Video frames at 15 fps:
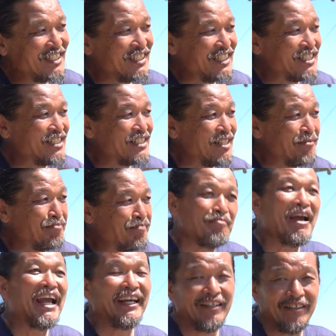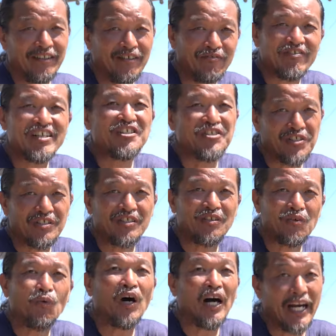That's the main reason
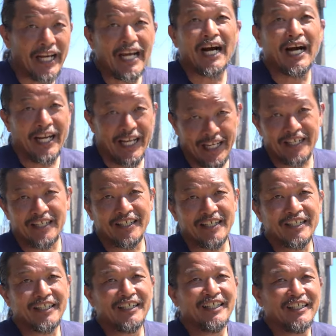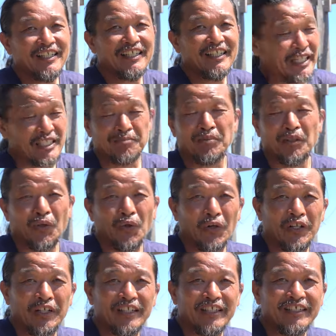why I explore.